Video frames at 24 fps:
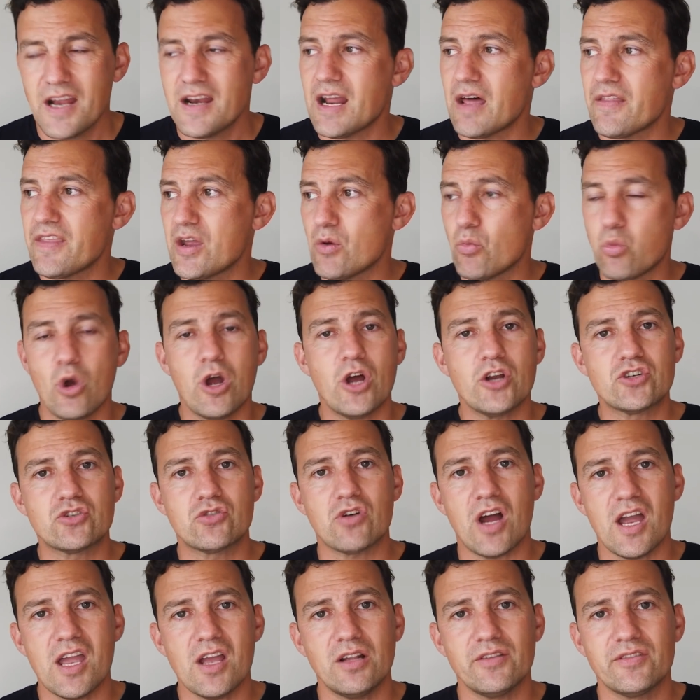Now, they were
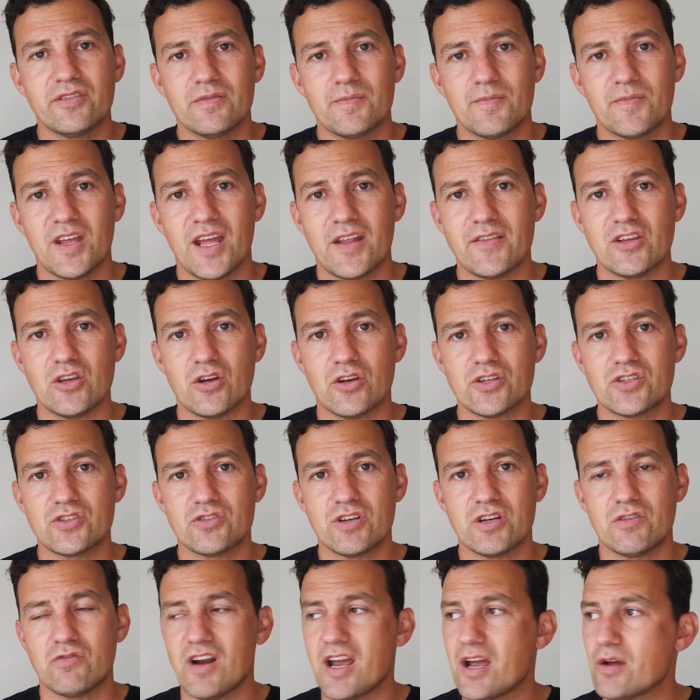trialled at the
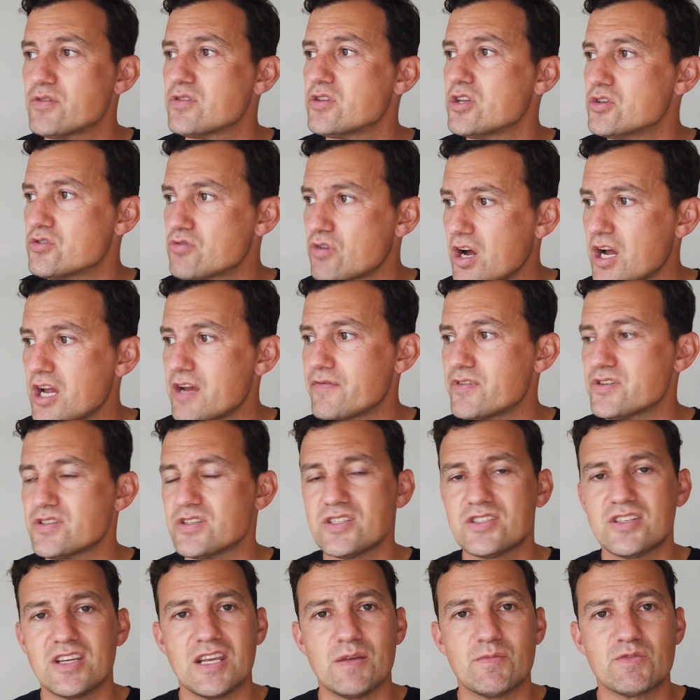Austrian round, the drivers
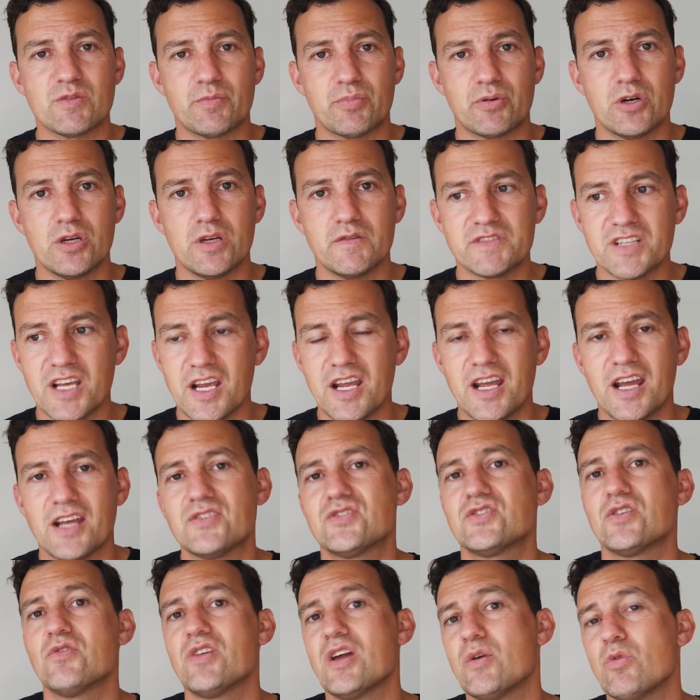and teams approved,
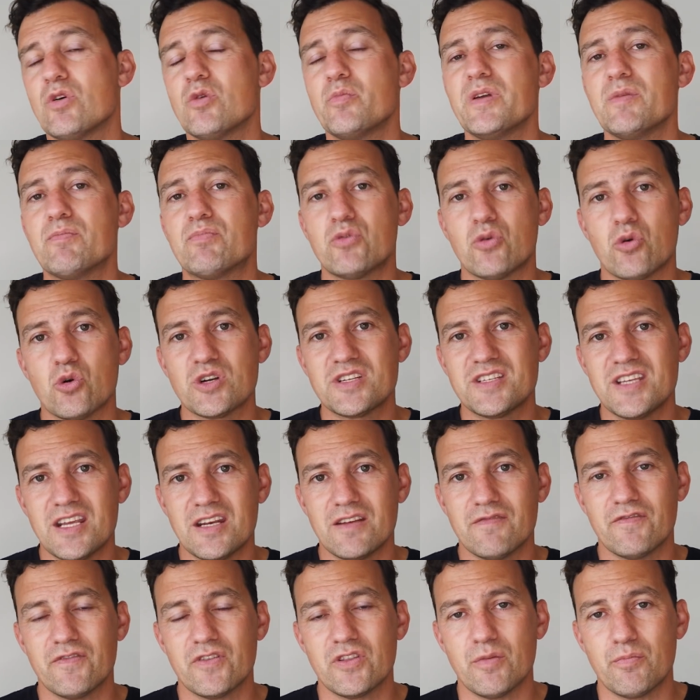and so they will be brought
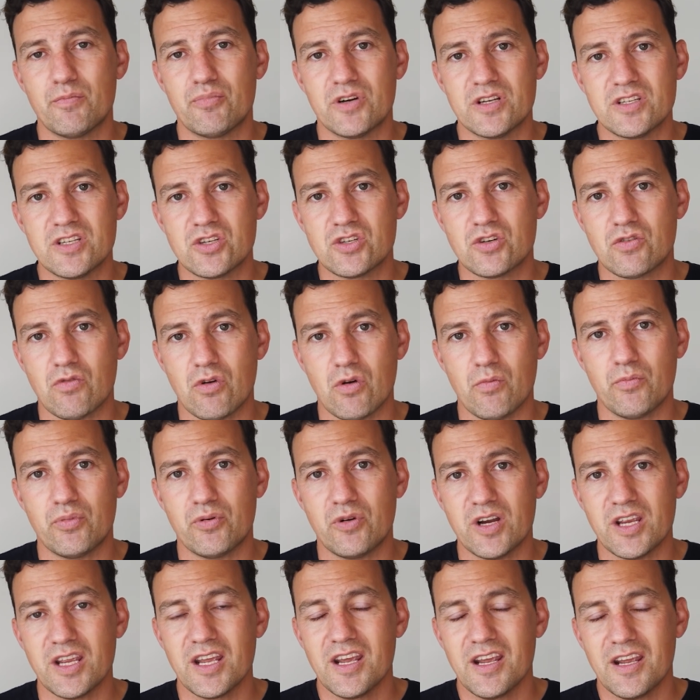in for the British Grand
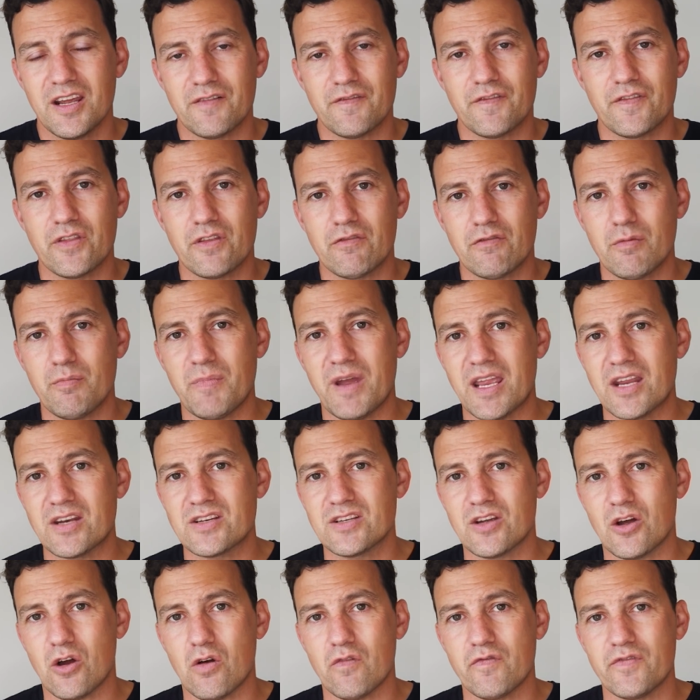Prix and for the
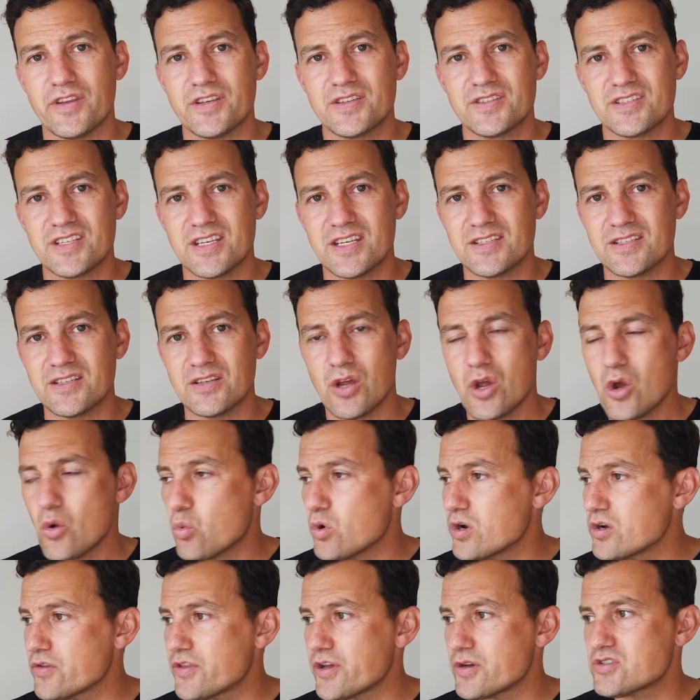remainder of the season.
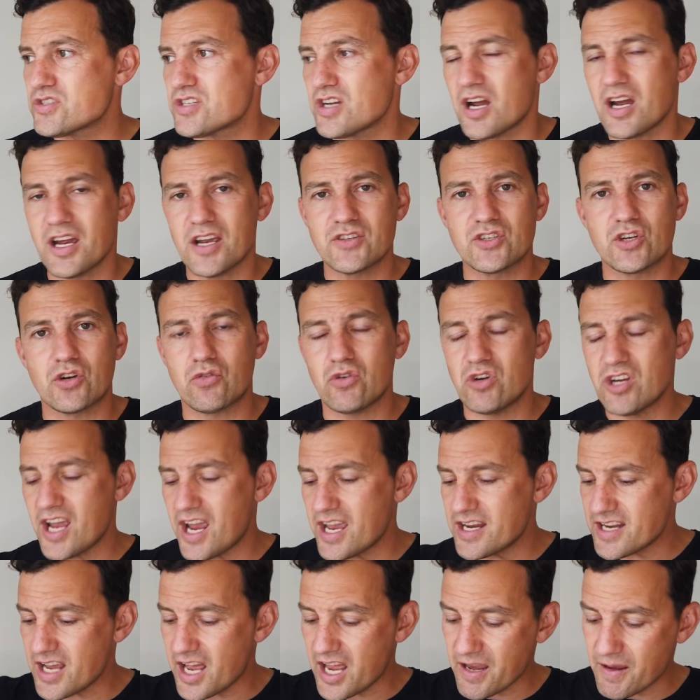Will those tyres
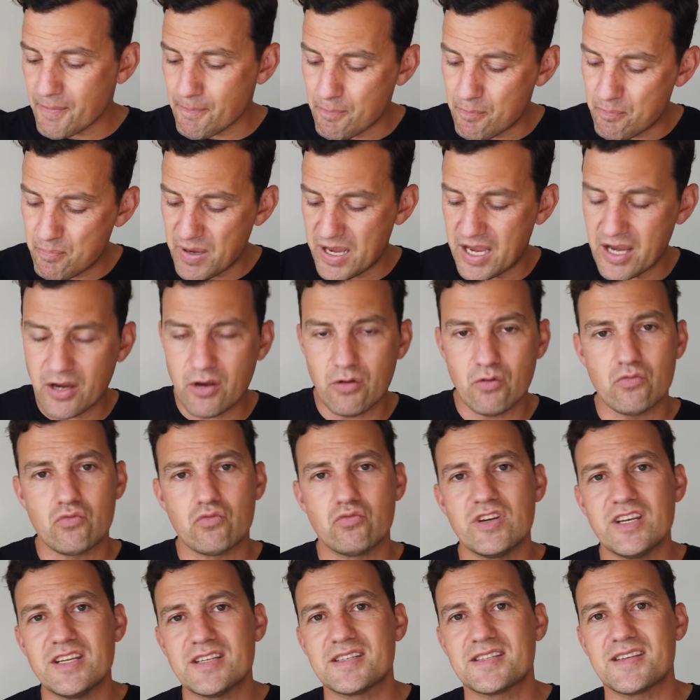create a big
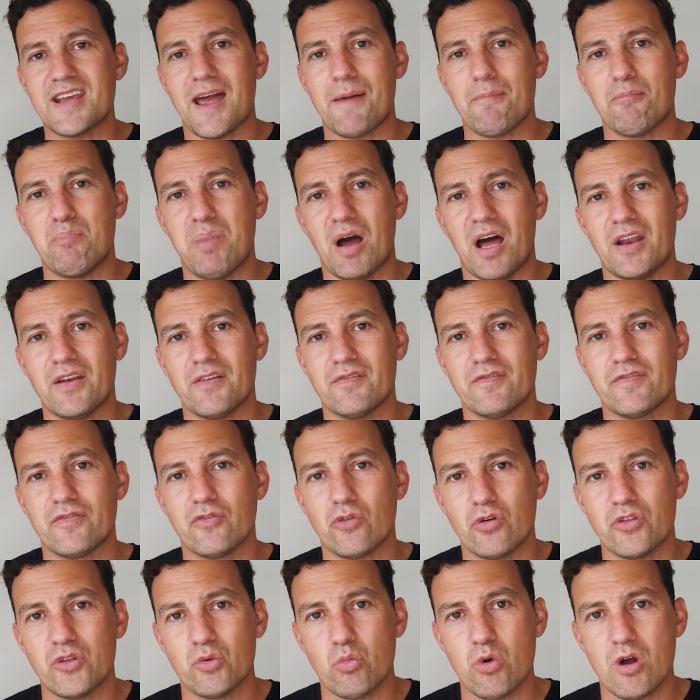reset button
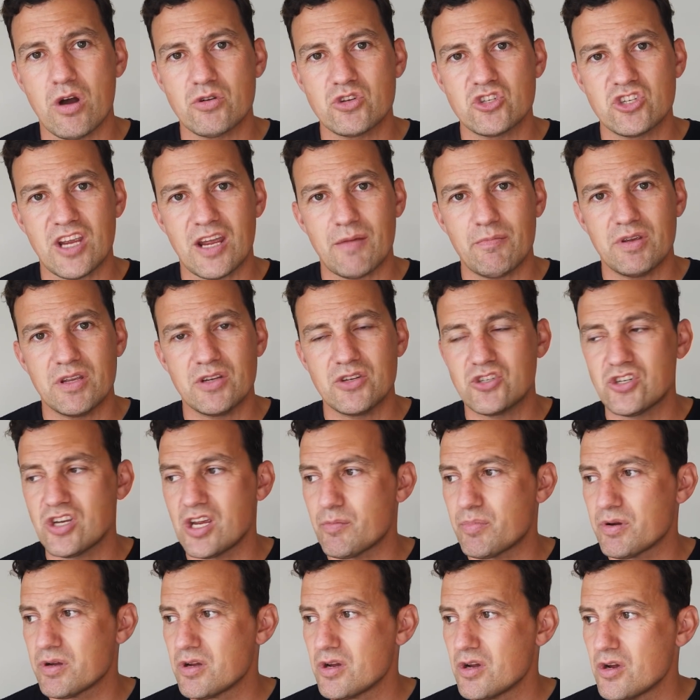for the World
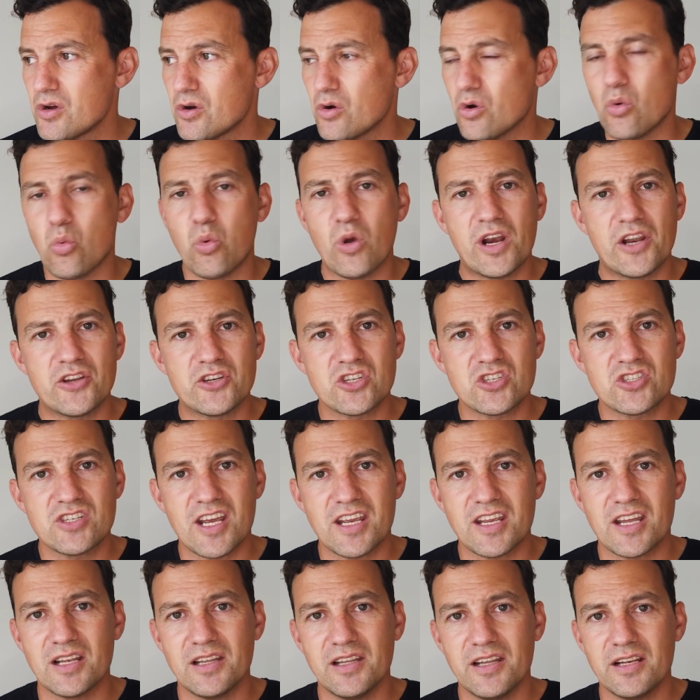Championship, or will it just
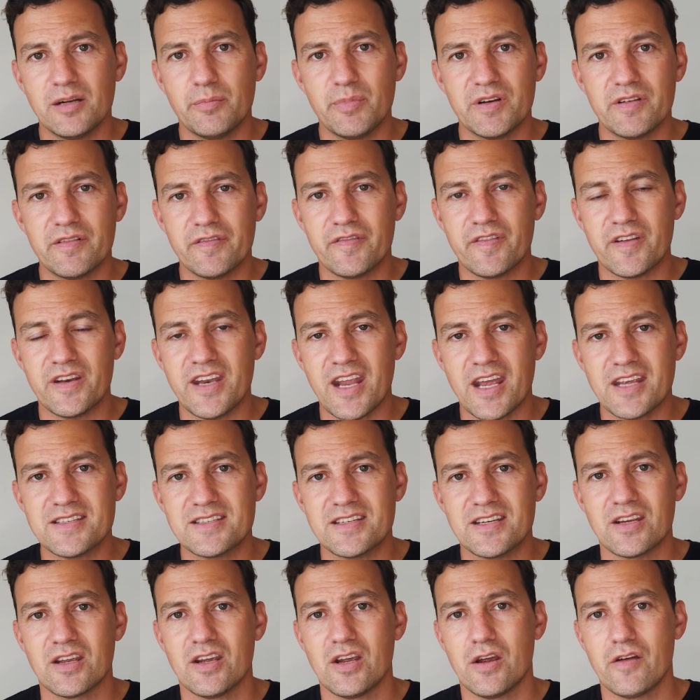take a little bit of
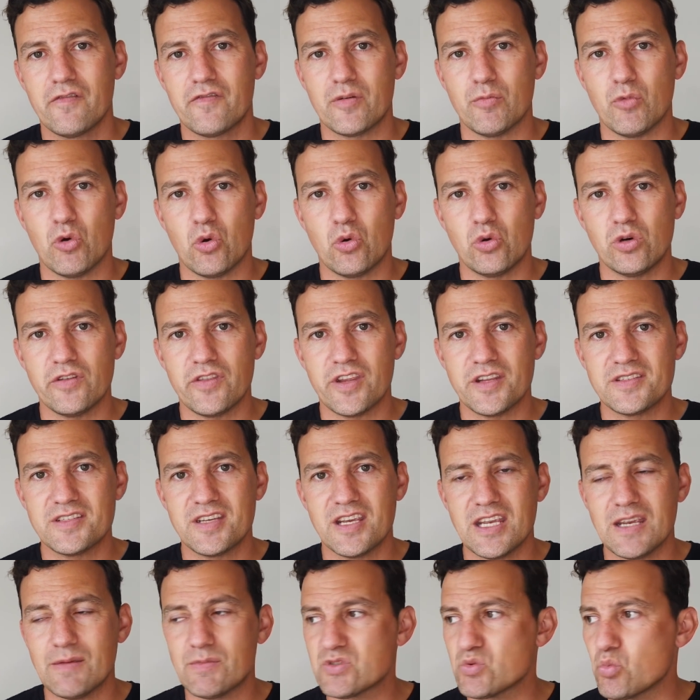finessing from all of the
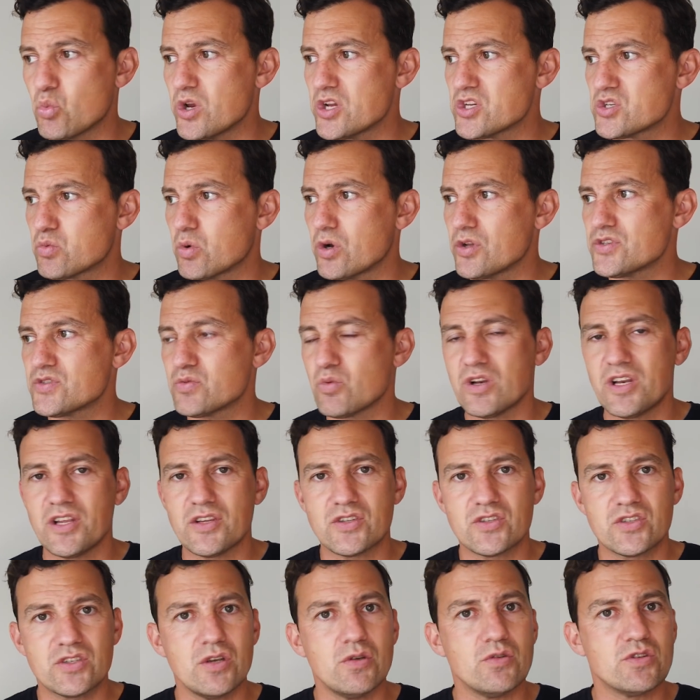teams? Which ones will
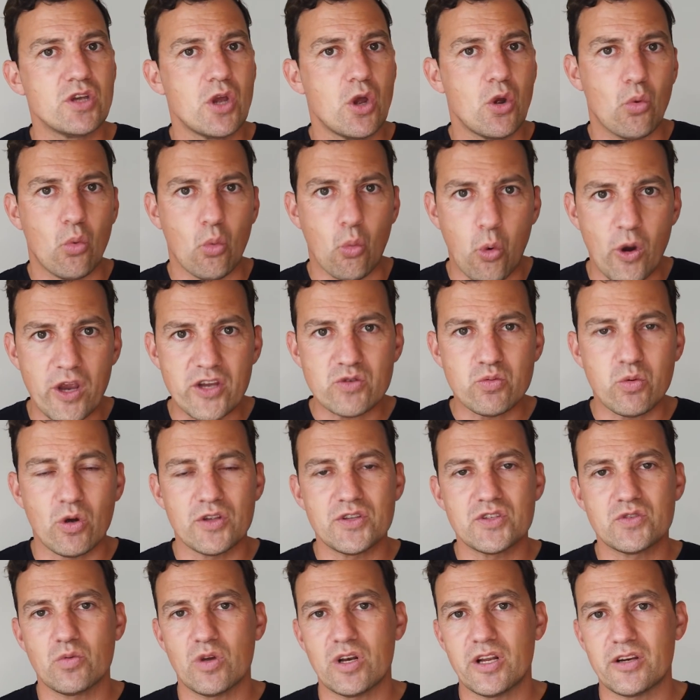it suit? Which
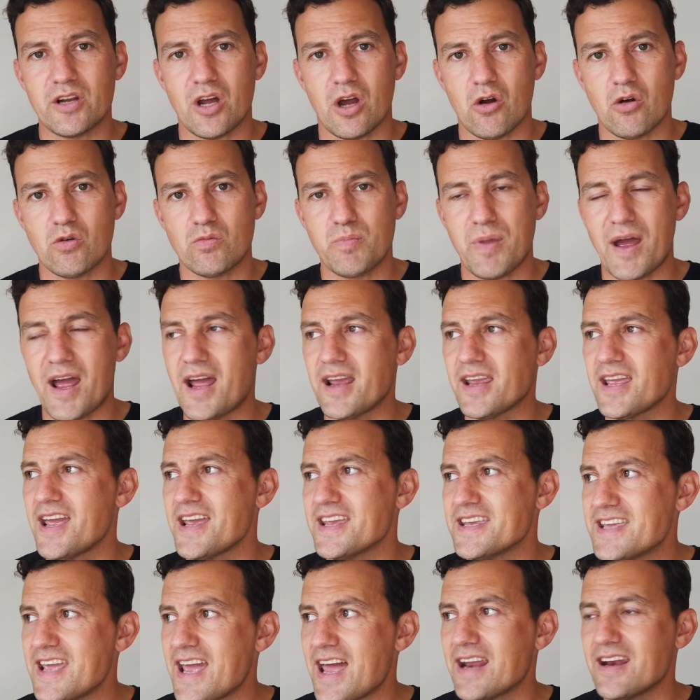ones will it hold back?
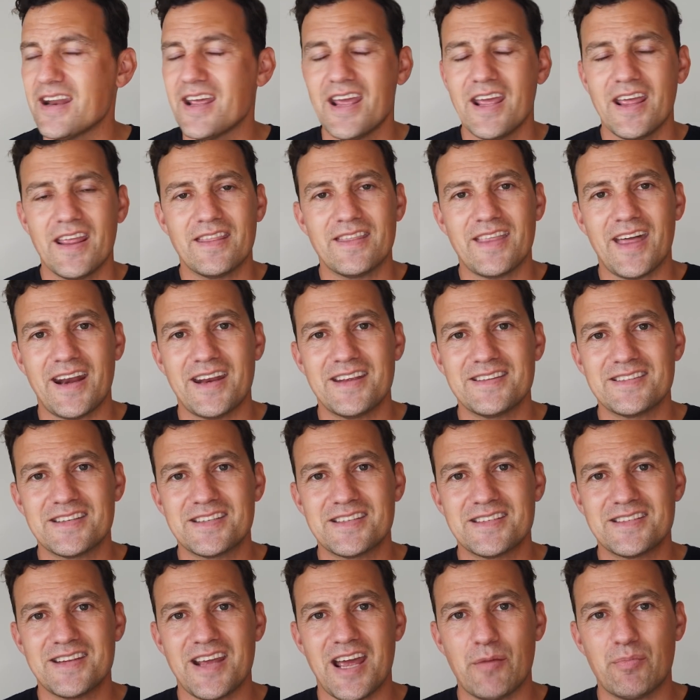Again, that is a
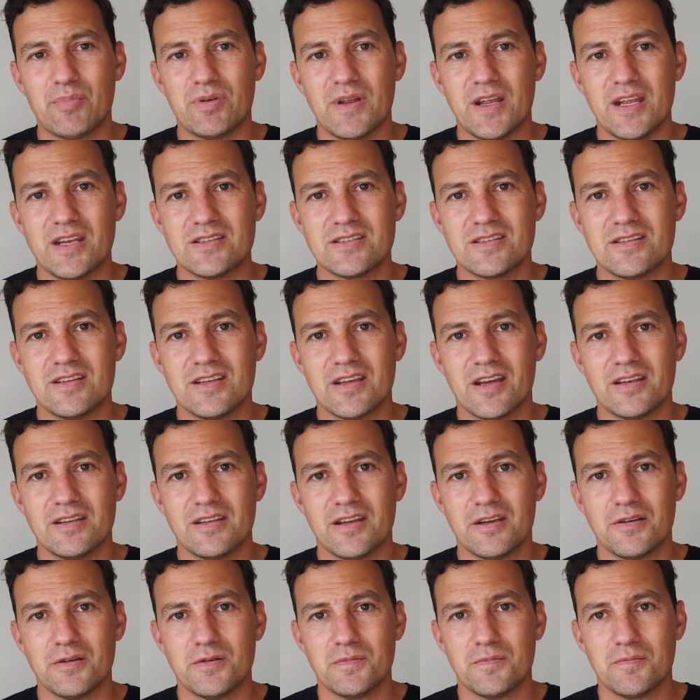step into the
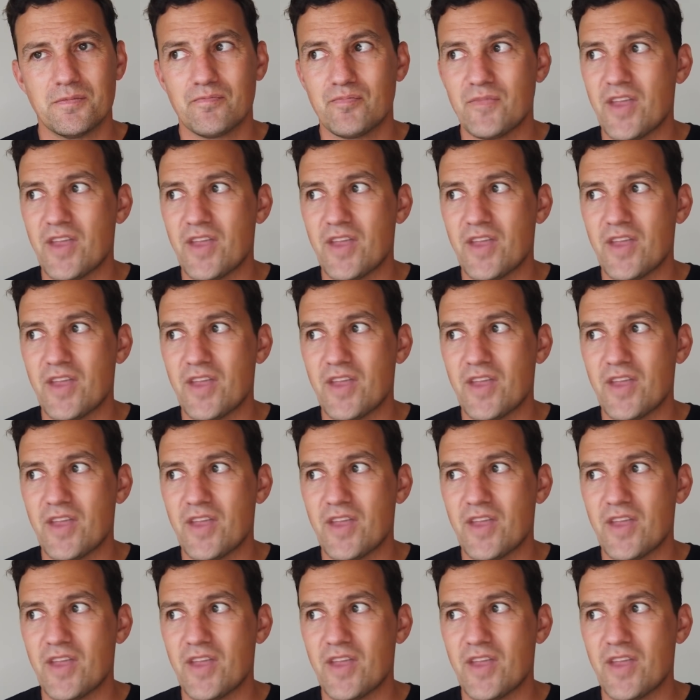unknown.